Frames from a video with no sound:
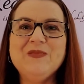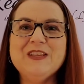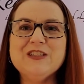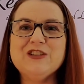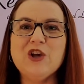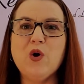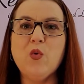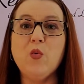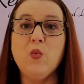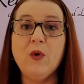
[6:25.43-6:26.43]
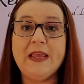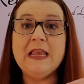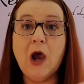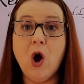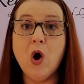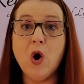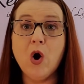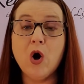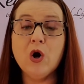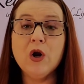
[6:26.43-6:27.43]
So we
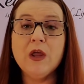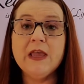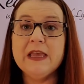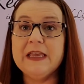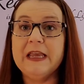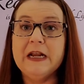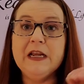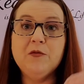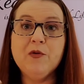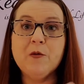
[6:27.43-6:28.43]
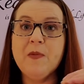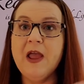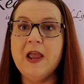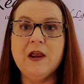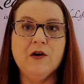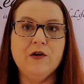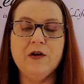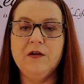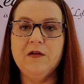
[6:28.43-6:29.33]
are getting prepared.